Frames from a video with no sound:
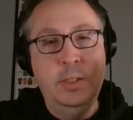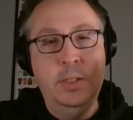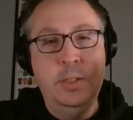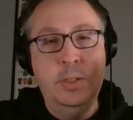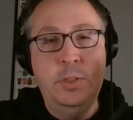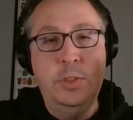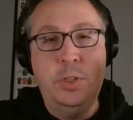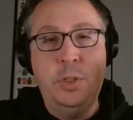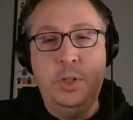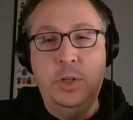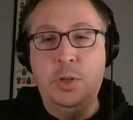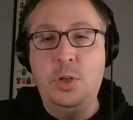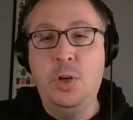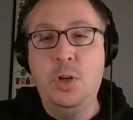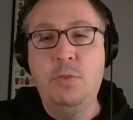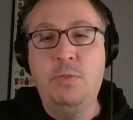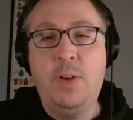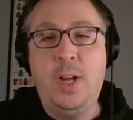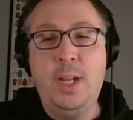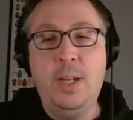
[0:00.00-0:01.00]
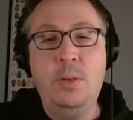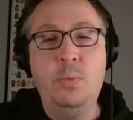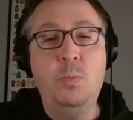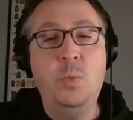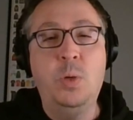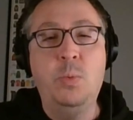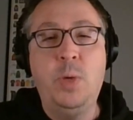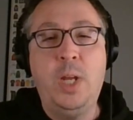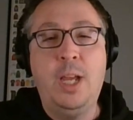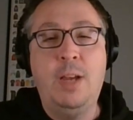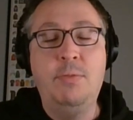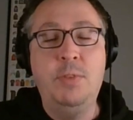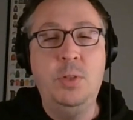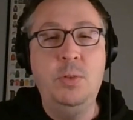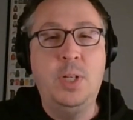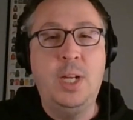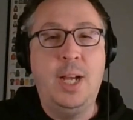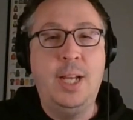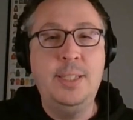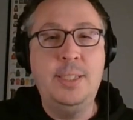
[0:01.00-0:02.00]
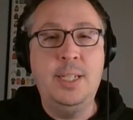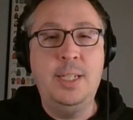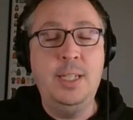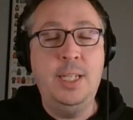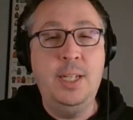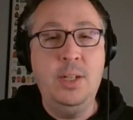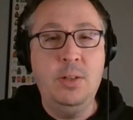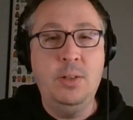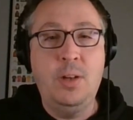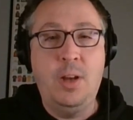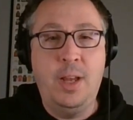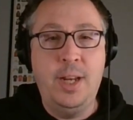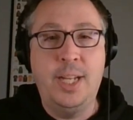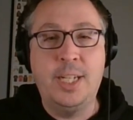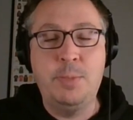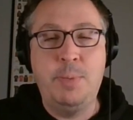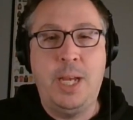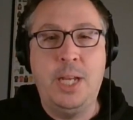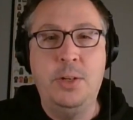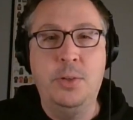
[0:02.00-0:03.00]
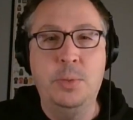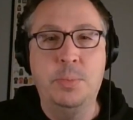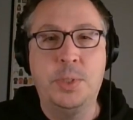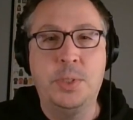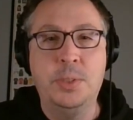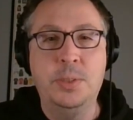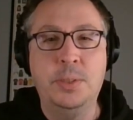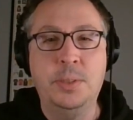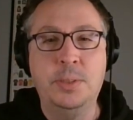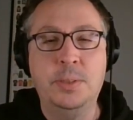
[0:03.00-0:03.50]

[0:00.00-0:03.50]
so you're notified when we have new content here on Expat Hoops.